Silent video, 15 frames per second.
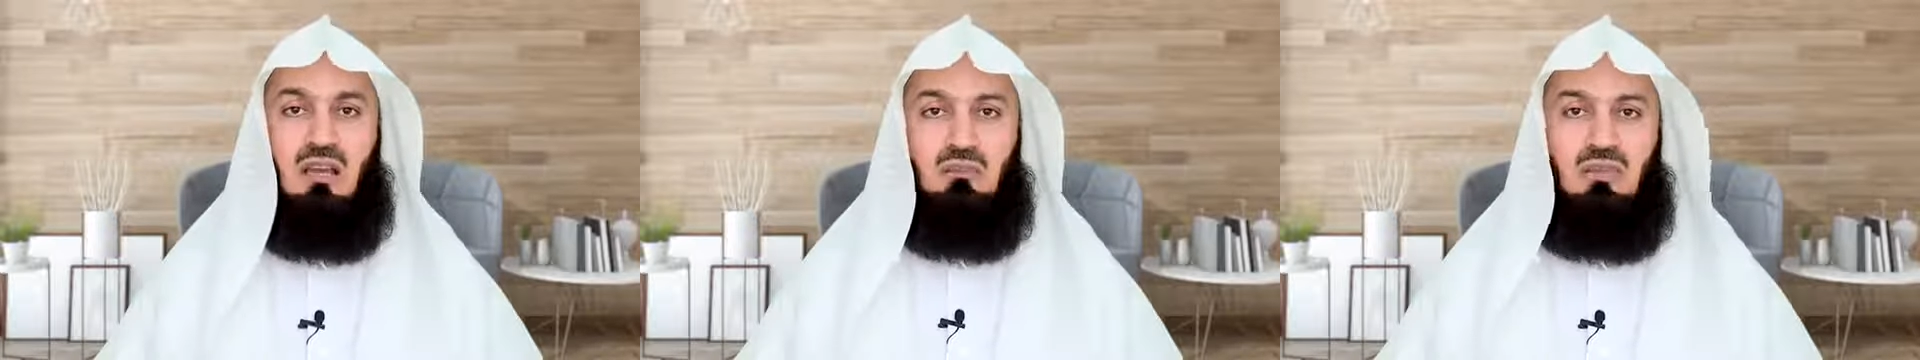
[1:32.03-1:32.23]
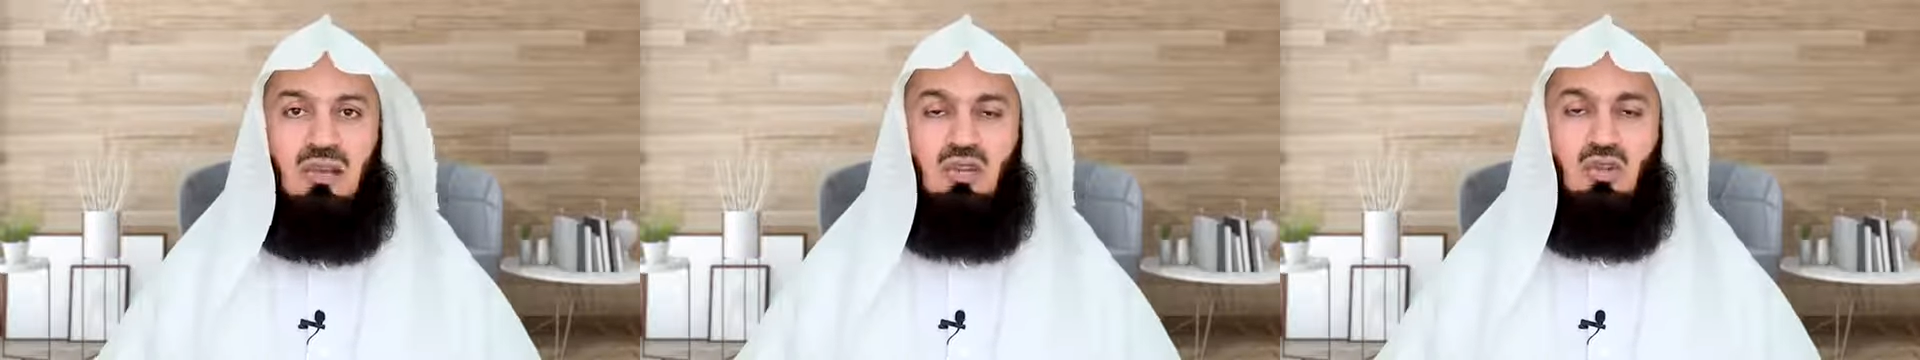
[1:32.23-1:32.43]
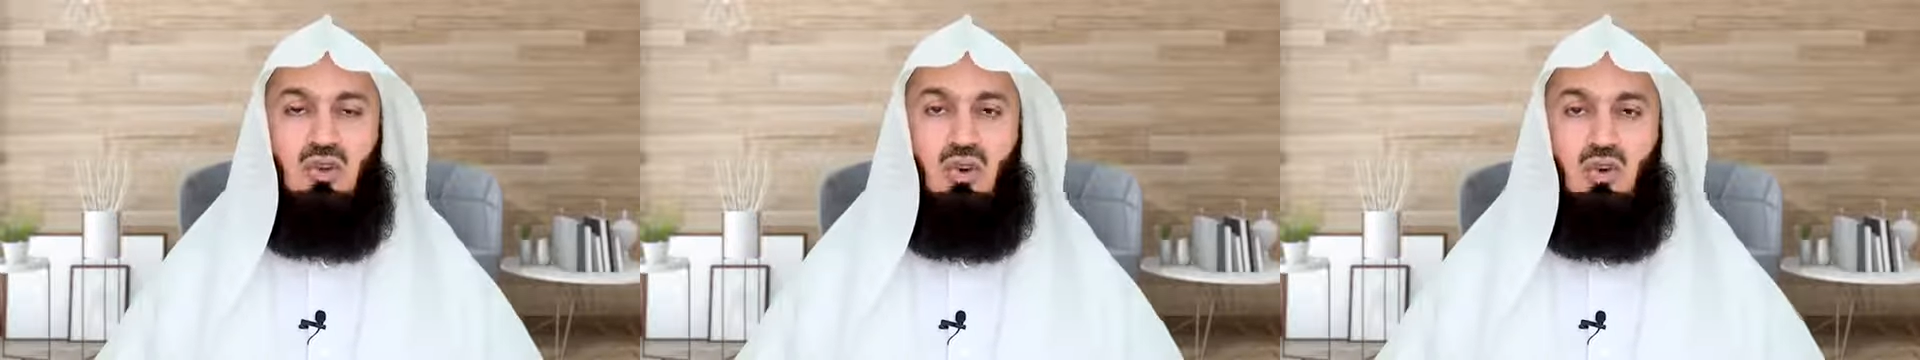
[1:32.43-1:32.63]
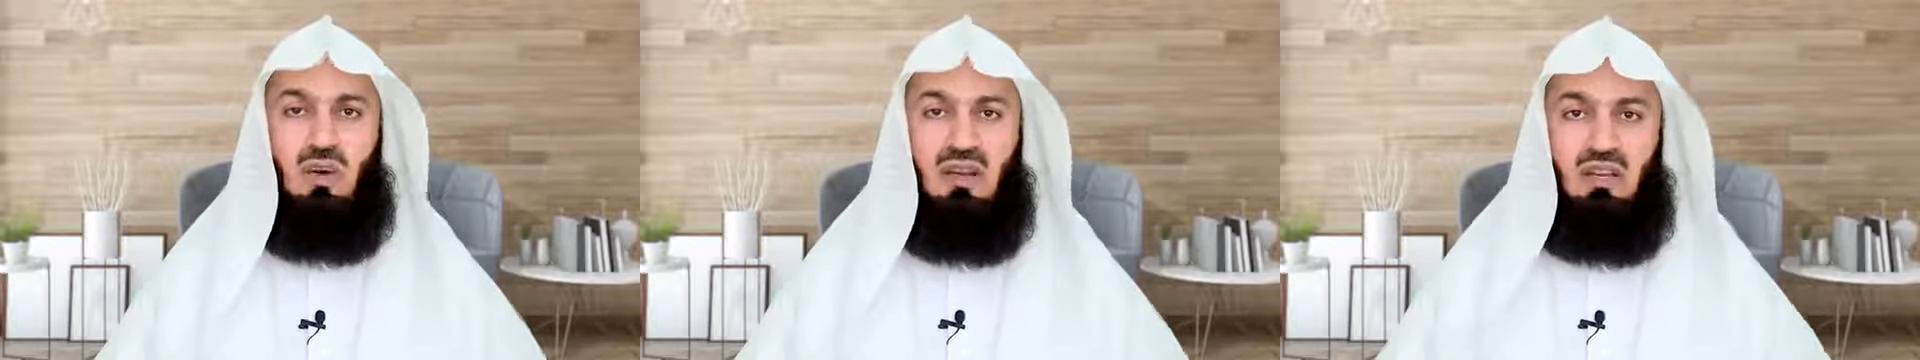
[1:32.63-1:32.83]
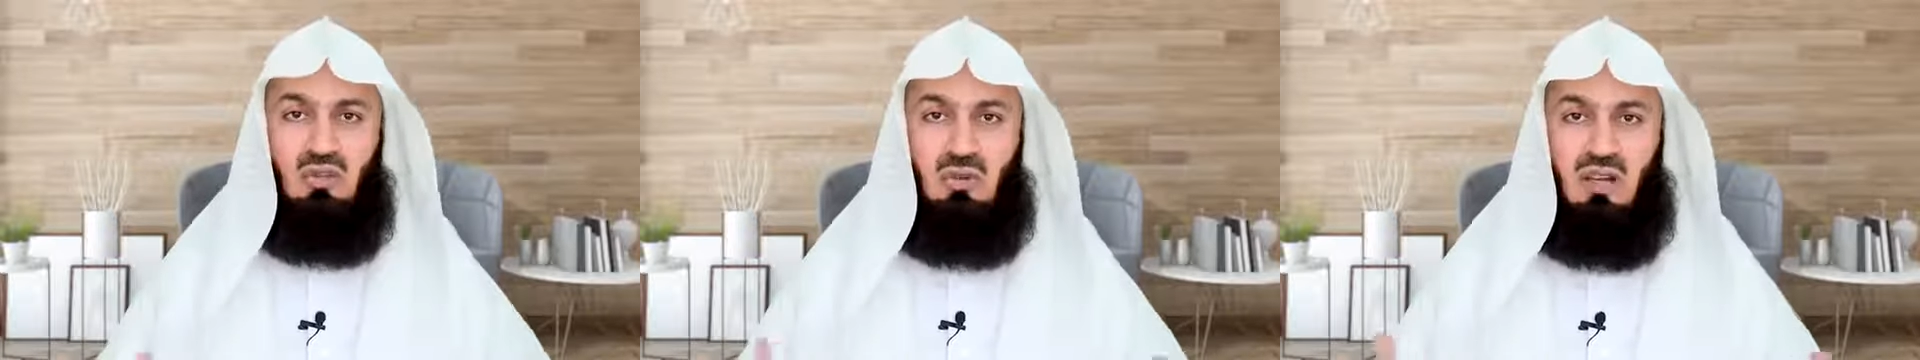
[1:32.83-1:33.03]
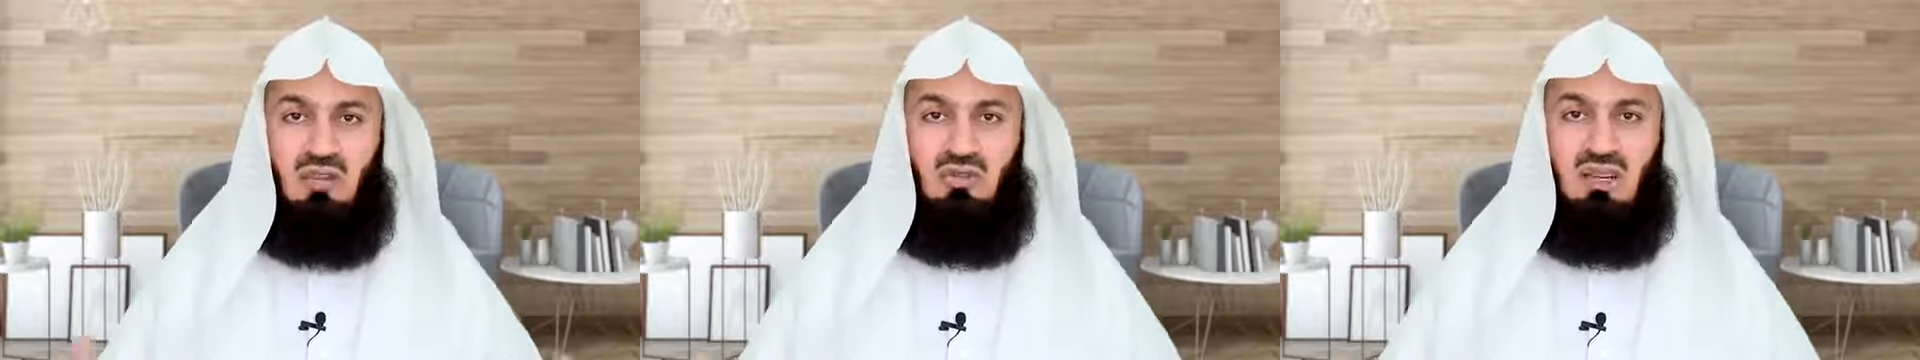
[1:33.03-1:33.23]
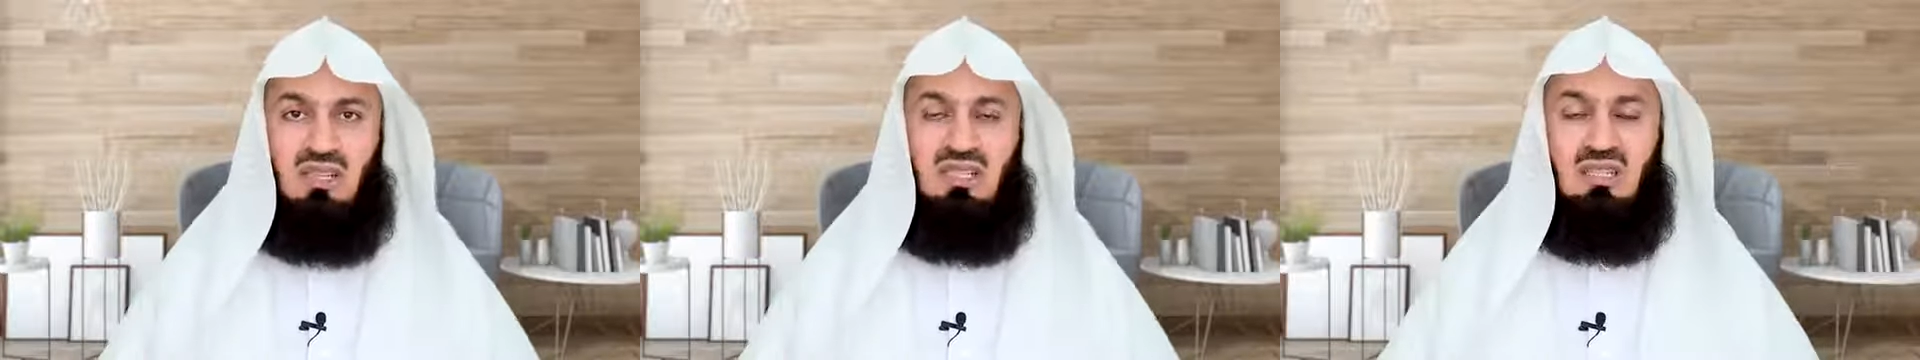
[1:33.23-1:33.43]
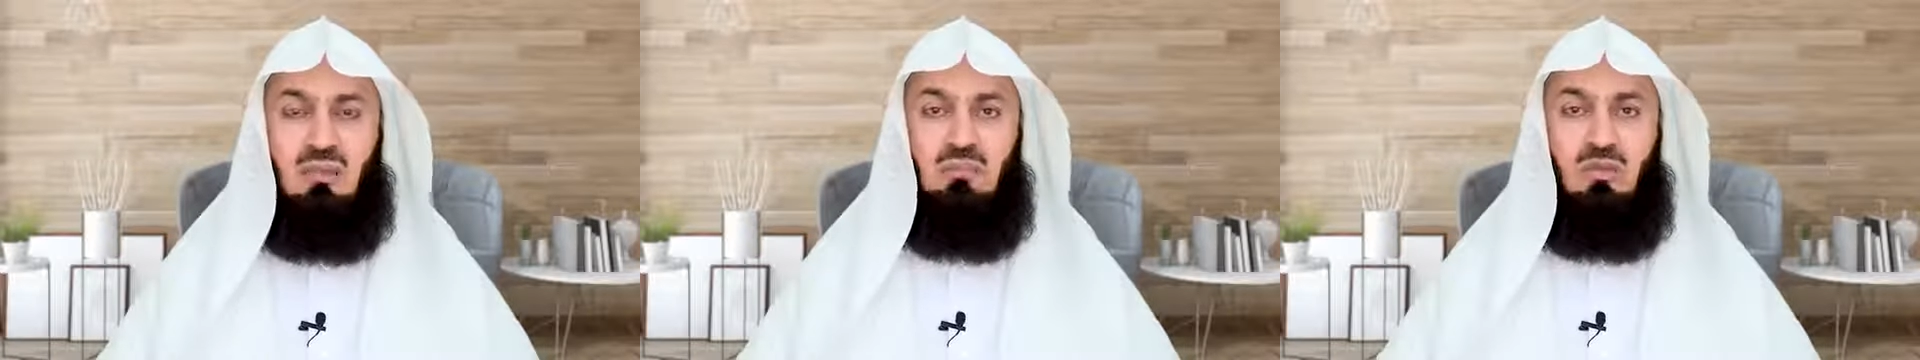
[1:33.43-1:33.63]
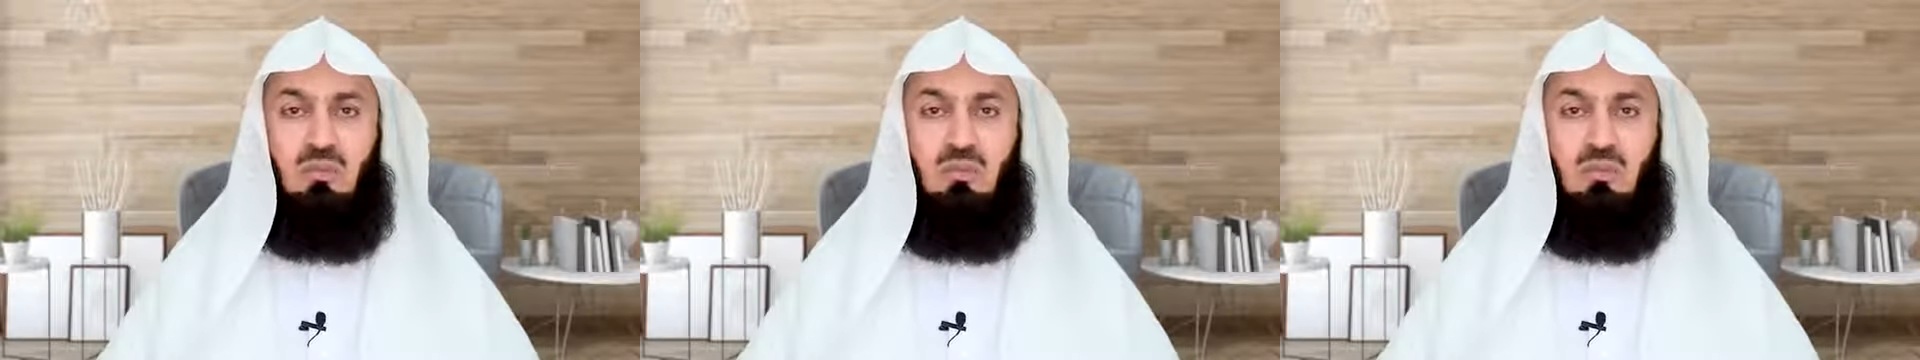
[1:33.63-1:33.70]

Make sure when you address them,